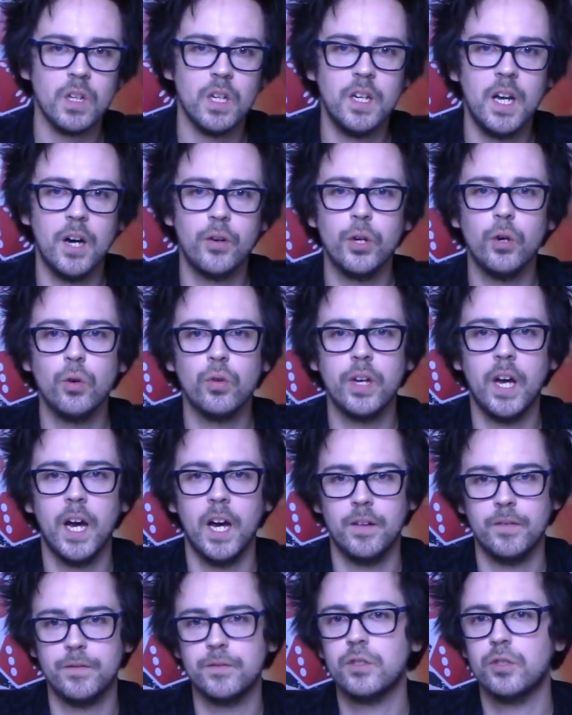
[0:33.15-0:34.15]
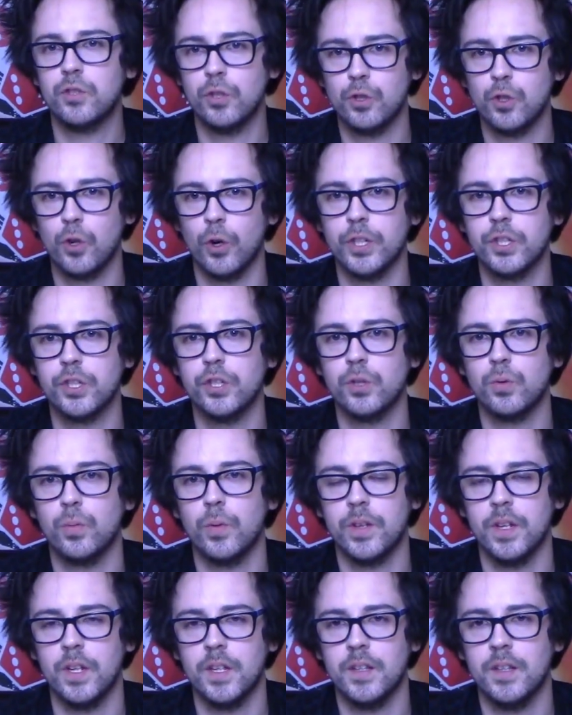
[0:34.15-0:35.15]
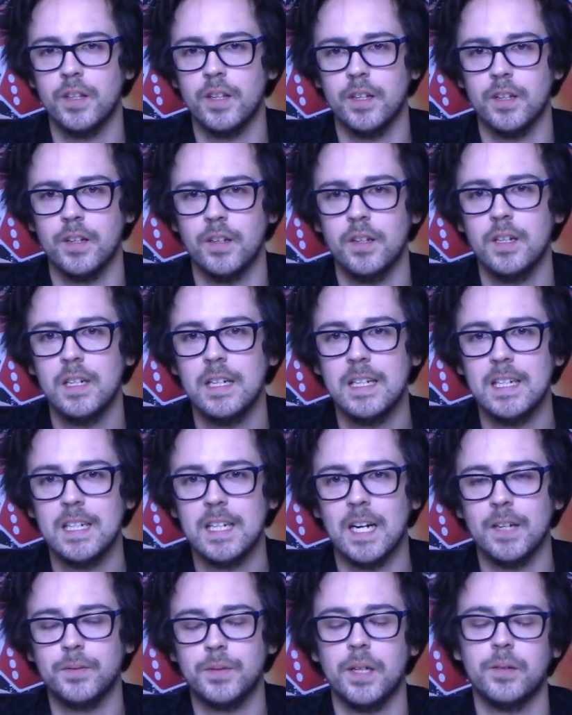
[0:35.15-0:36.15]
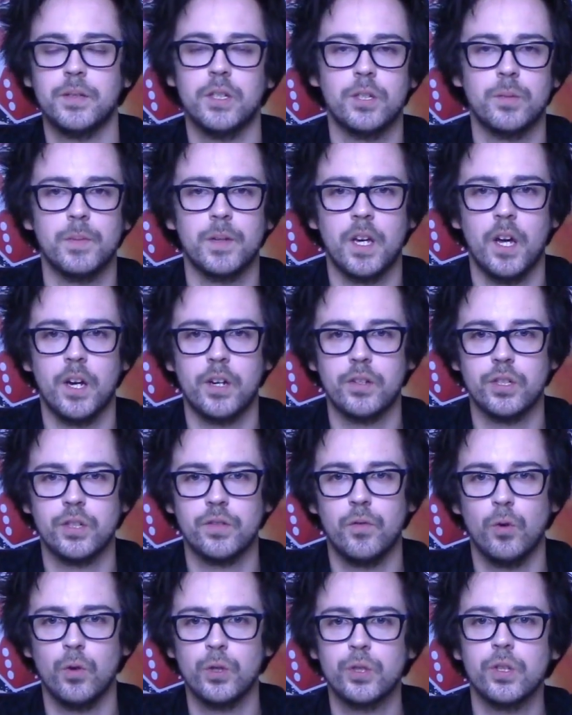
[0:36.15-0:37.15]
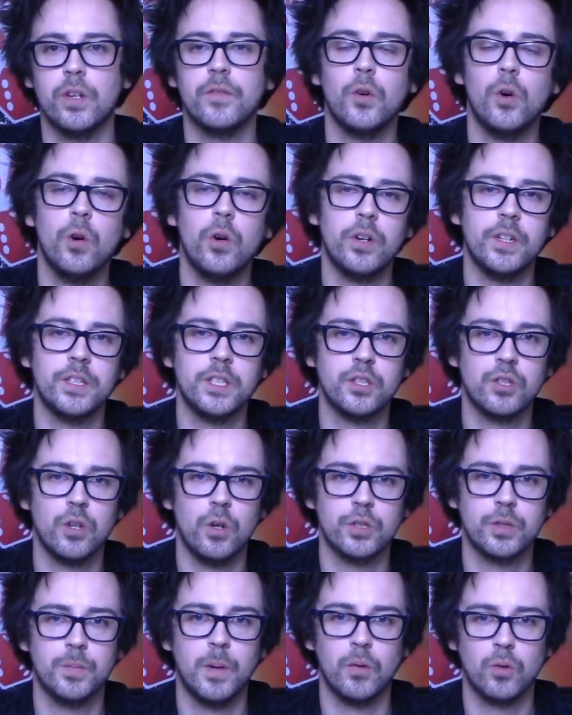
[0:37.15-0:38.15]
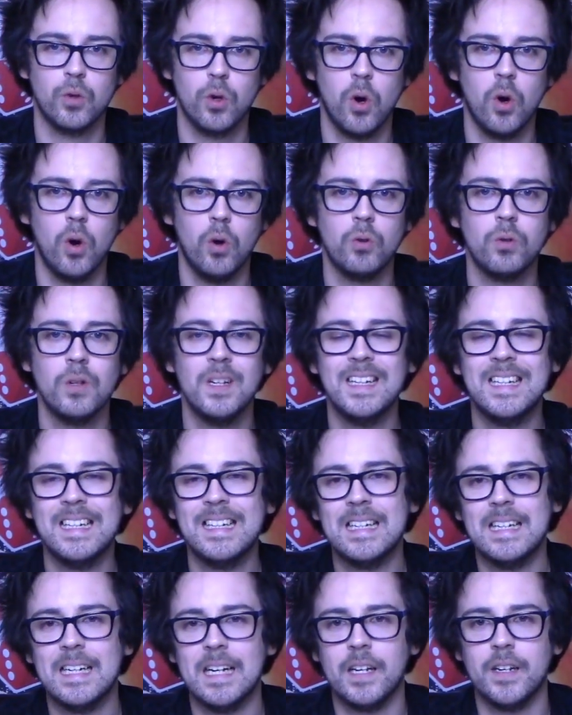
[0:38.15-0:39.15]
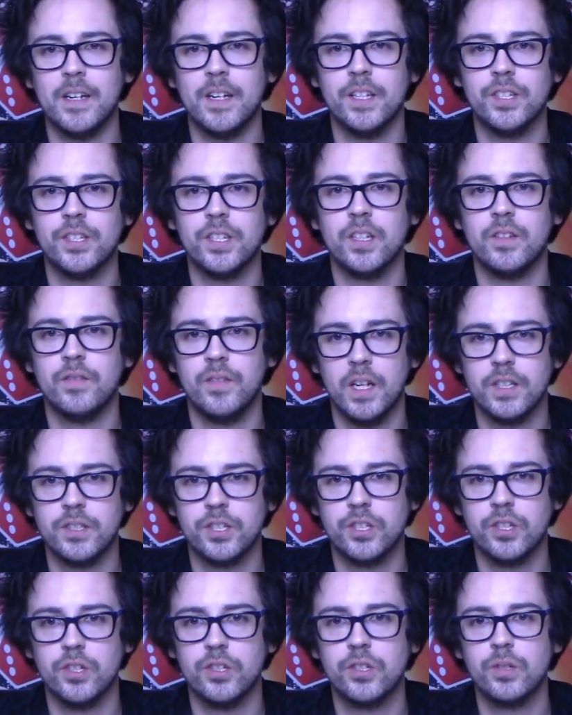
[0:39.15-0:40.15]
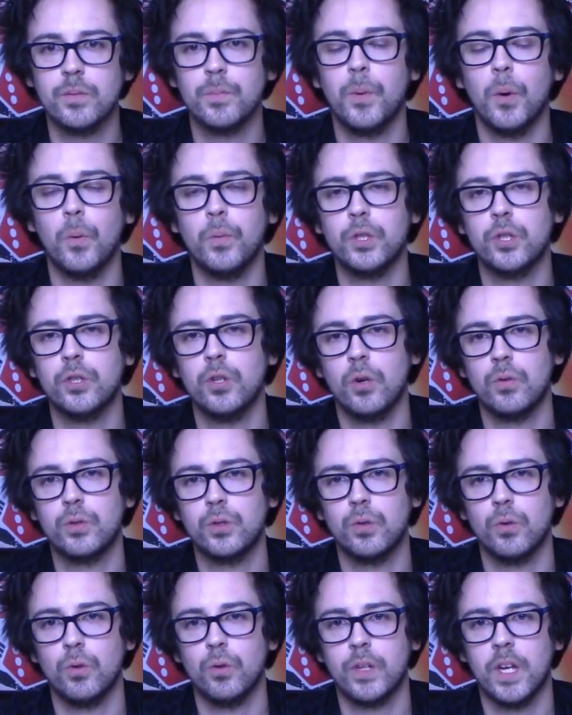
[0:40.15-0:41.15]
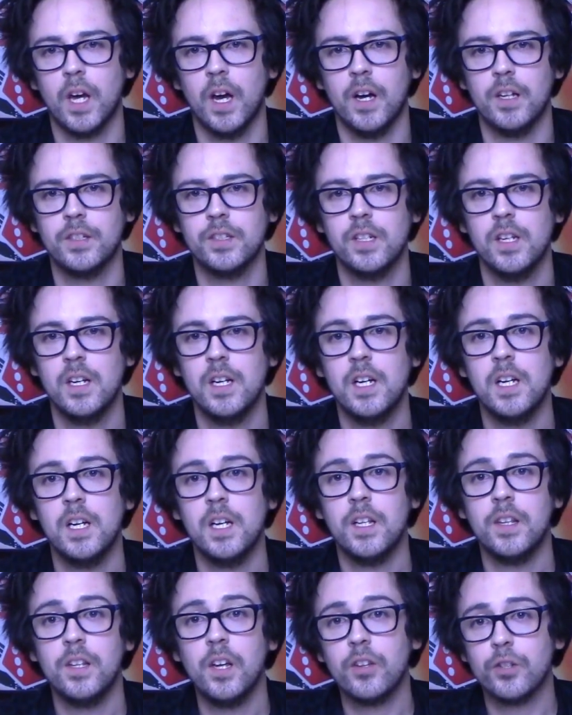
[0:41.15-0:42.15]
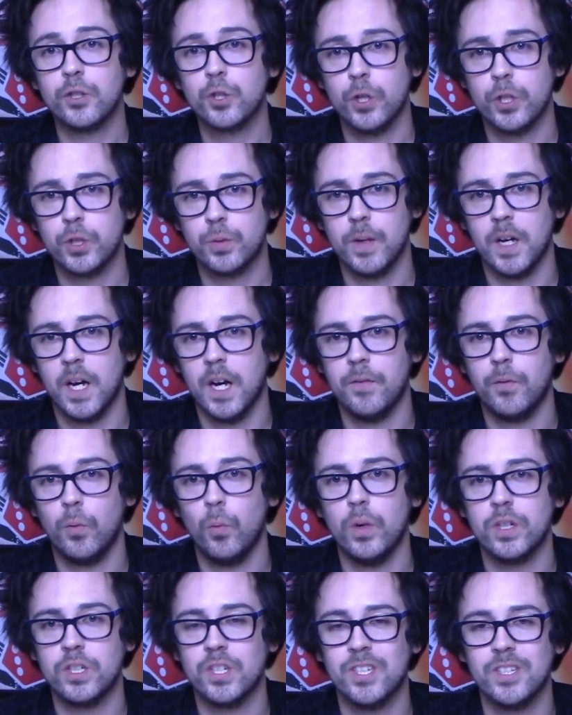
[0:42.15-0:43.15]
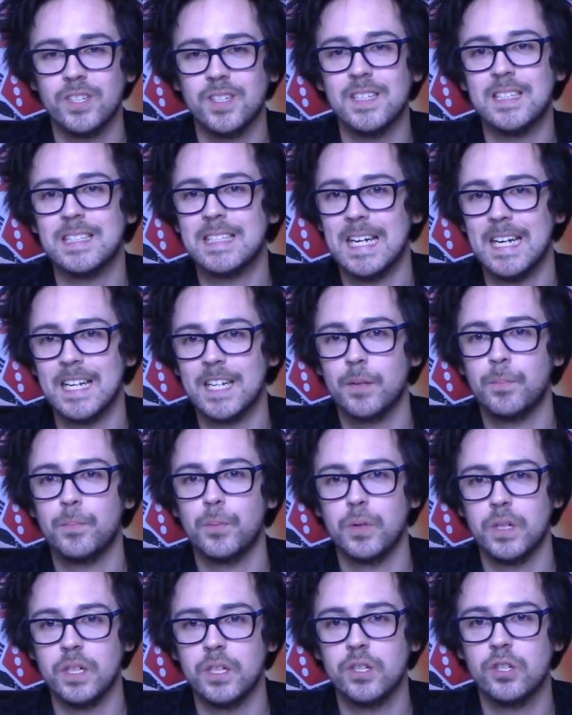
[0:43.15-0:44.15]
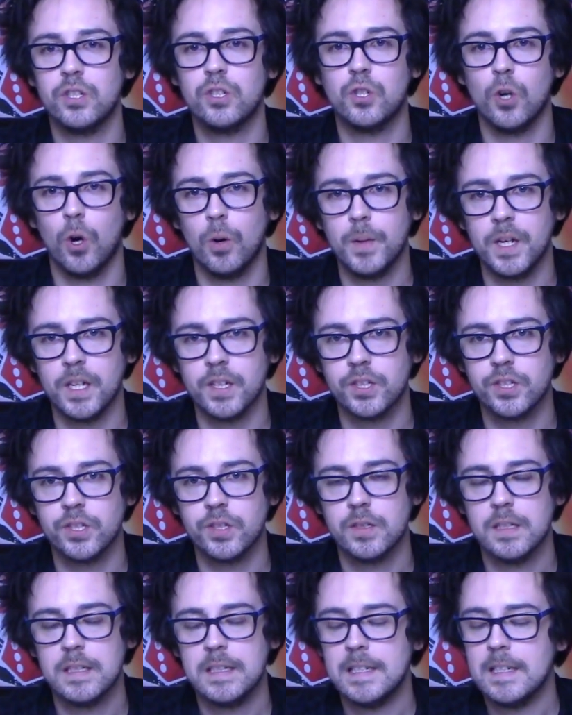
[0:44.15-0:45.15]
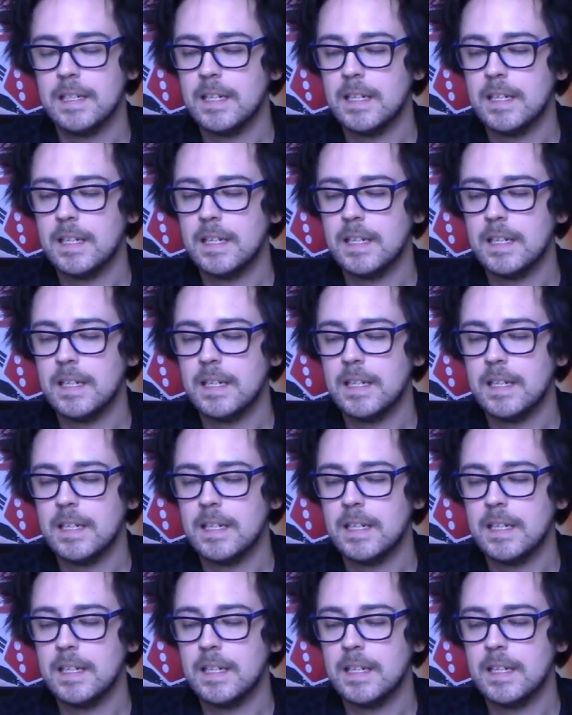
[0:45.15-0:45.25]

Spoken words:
Now, you only have two choices within the Adeptus Mechanicus force, and I've already talked about Call and his advantages, but we should also look at the other choice we have, which is the Tech Priest Dominus.